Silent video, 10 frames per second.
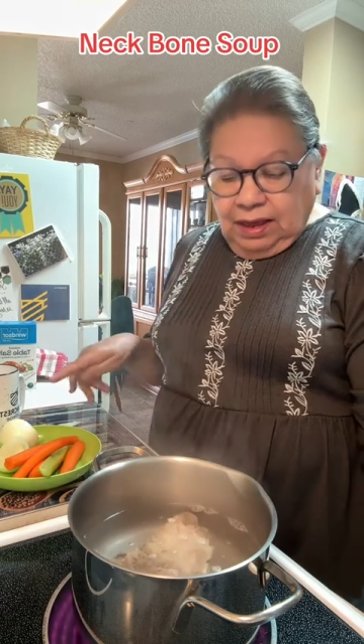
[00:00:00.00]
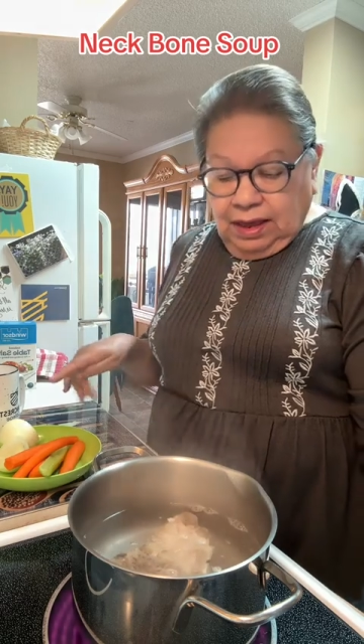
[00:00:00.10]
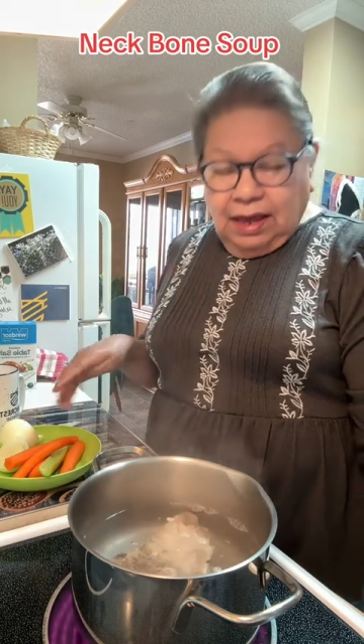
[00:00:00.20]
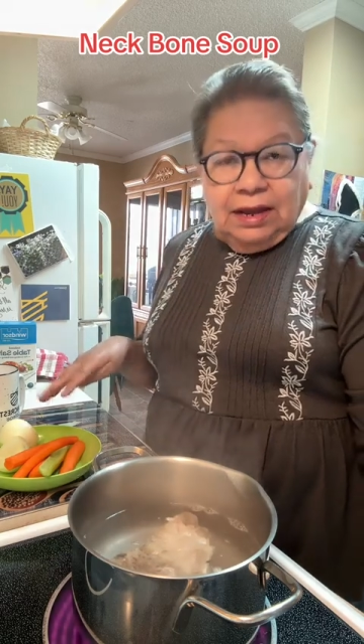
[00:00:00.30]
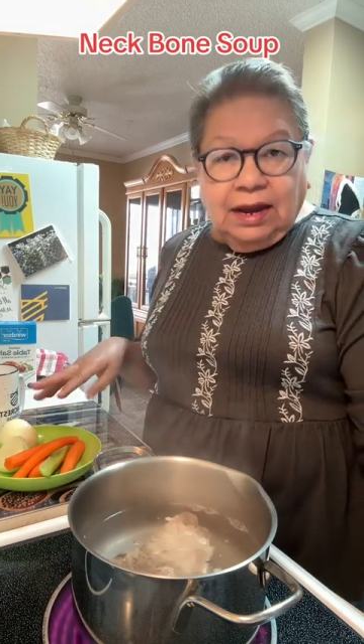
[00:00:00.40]

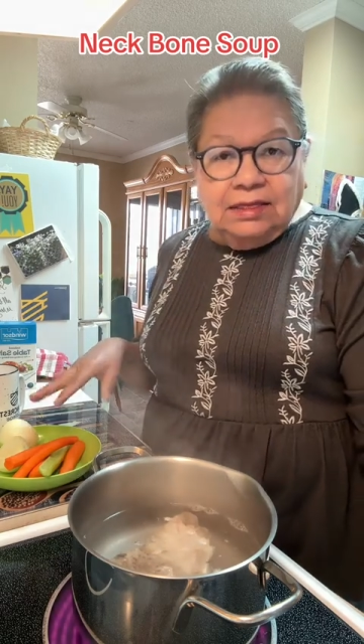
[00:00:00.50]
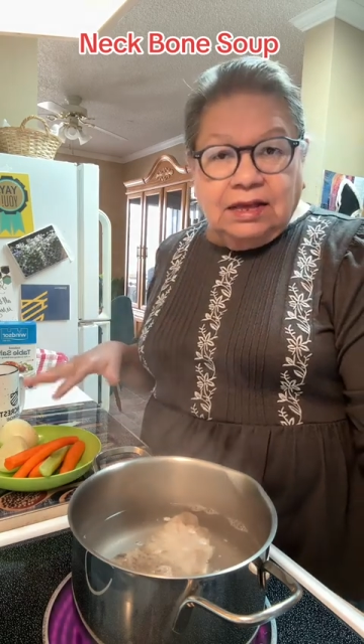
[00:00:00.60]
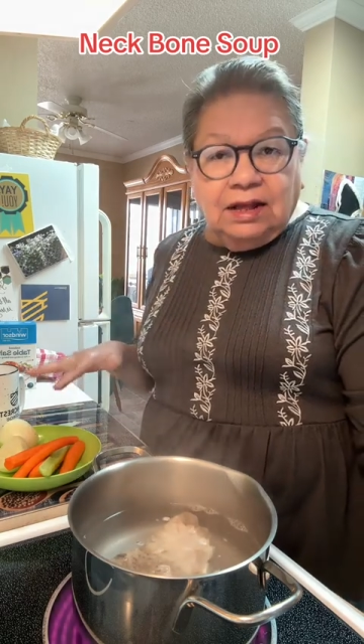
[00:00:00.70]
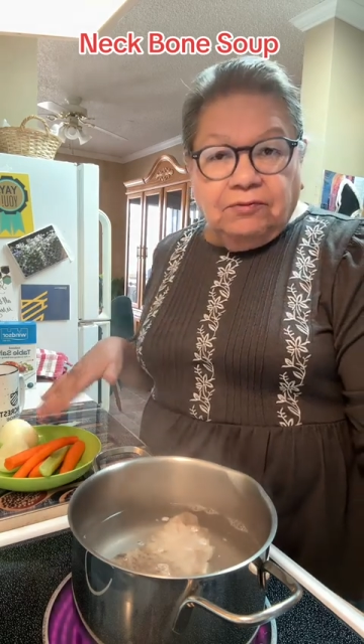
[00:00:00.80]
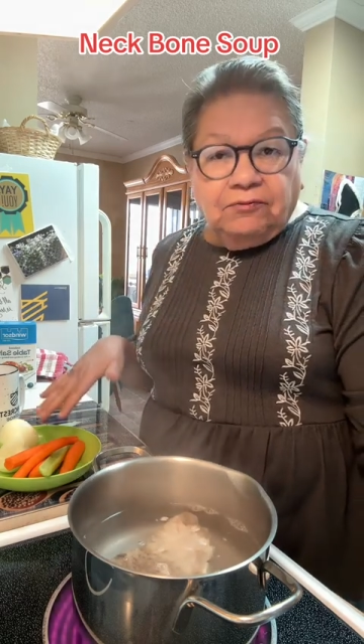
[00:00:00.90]
And I
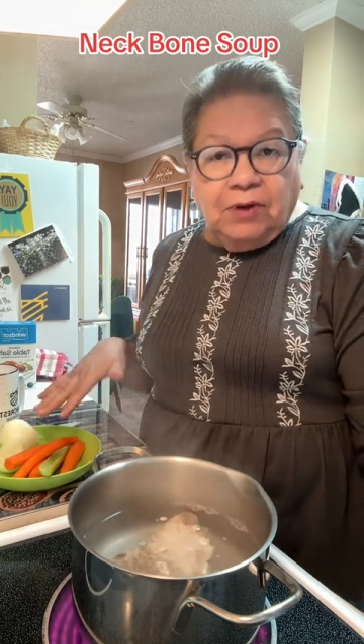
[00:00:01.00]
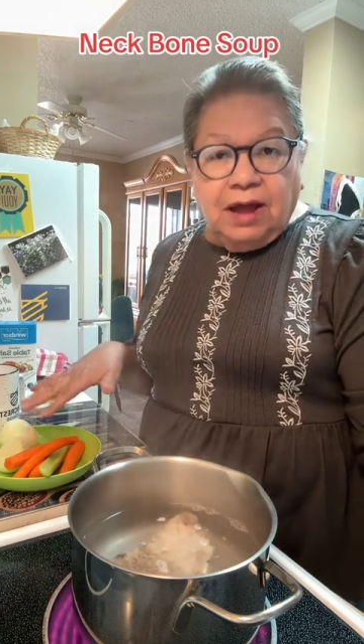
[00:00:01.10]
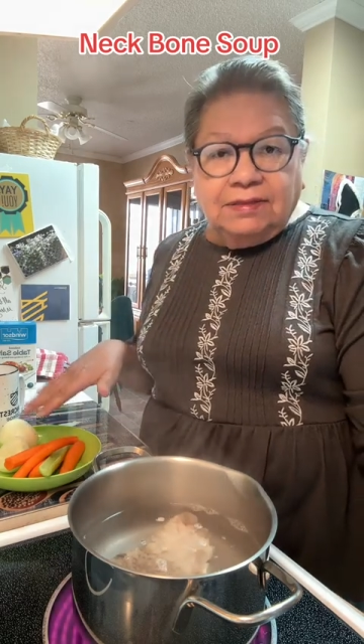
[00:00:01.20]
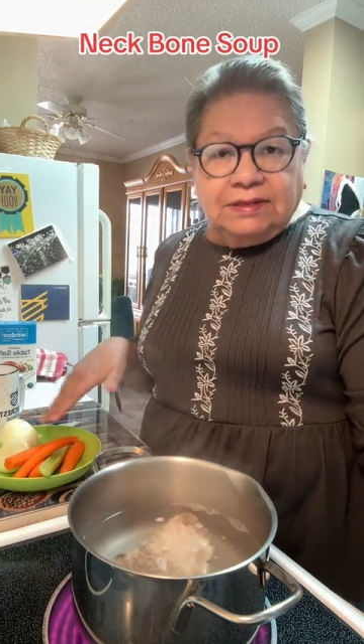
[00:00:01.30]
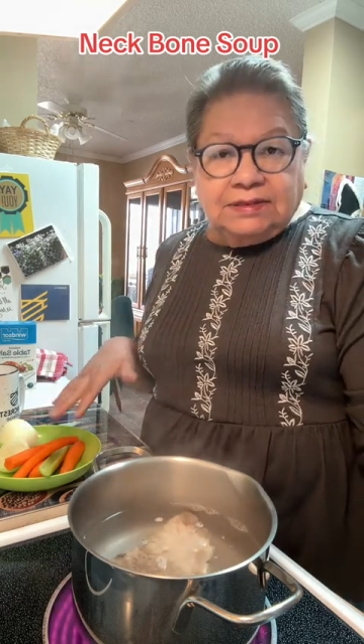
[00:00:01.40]
think I'll
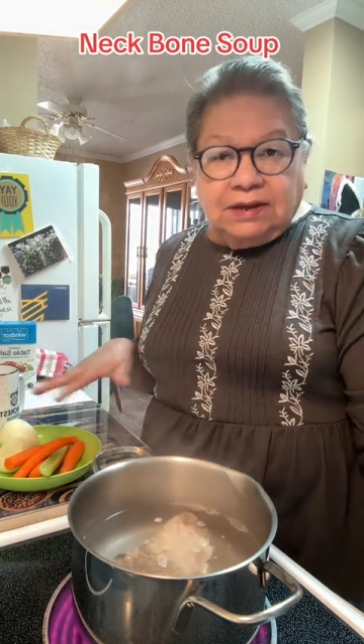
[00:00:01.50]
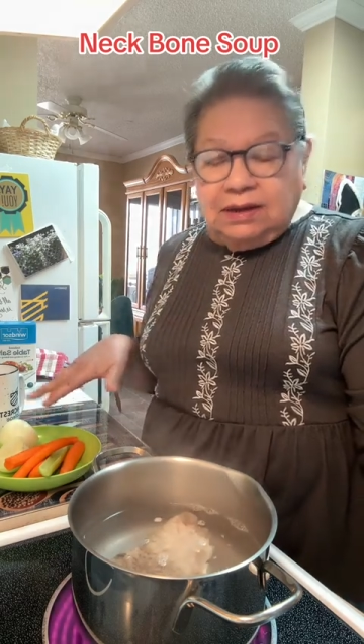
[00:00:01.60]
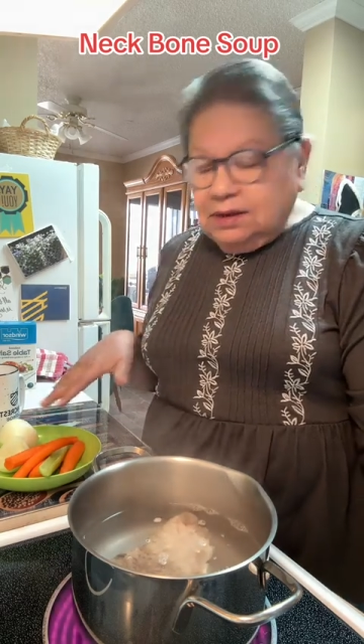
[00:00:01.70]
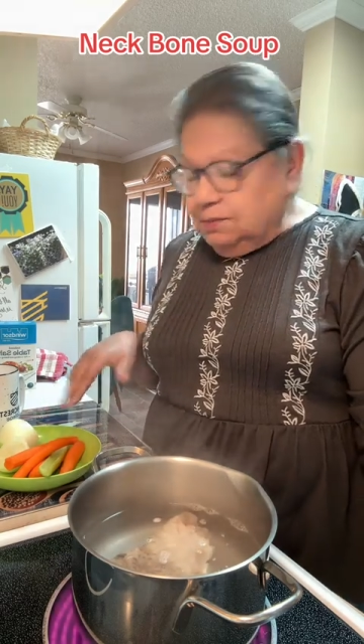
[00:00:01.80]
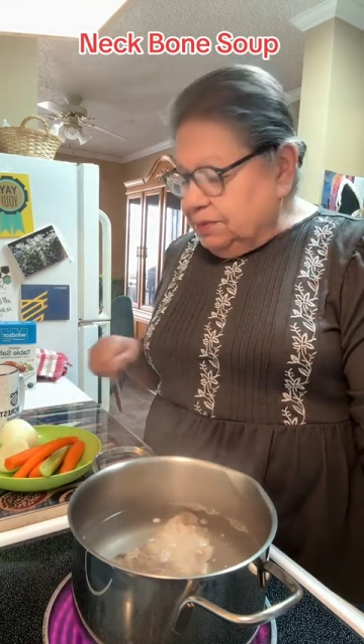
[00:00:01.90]
fry this in a
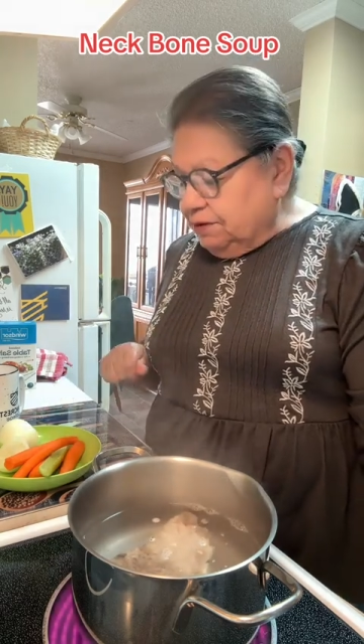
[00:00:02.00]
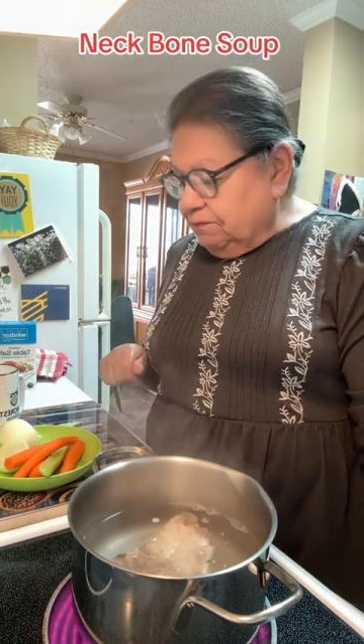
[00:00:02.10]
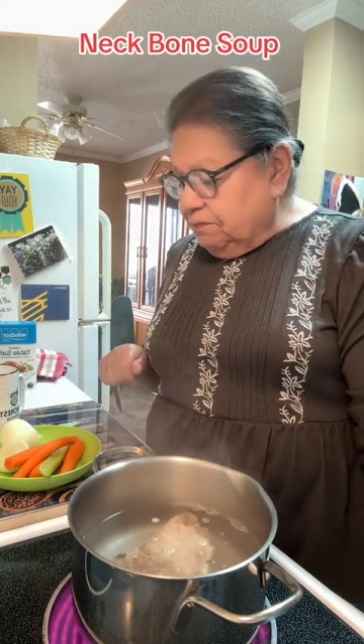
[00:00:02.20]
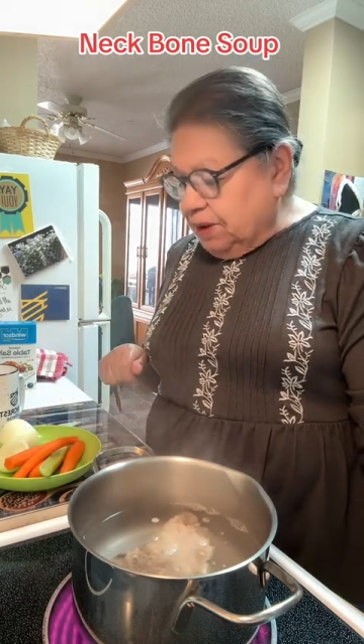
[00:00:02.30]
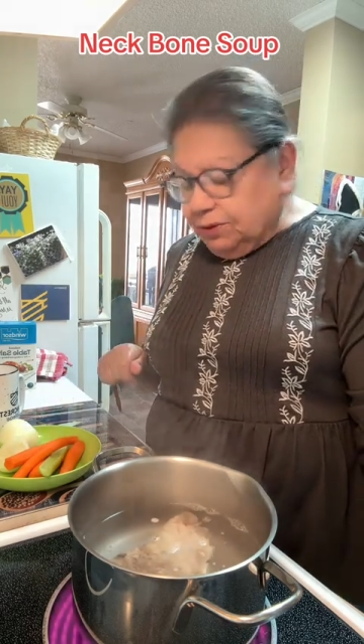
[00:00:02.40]
little bit
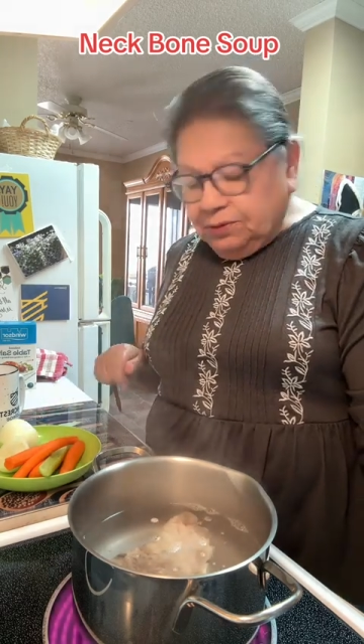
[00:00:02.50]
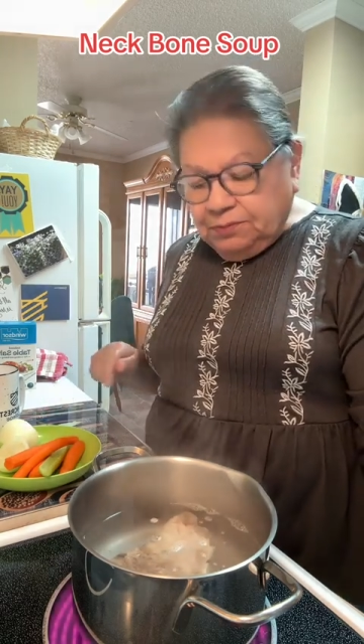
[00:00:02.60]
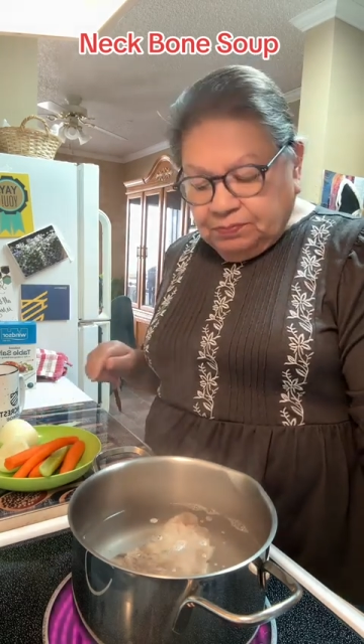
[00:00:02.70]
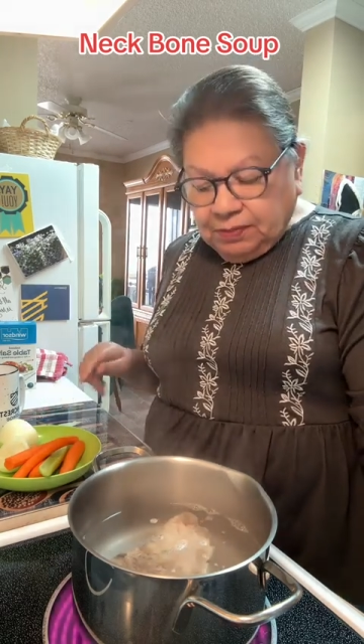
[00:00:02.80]
of butter.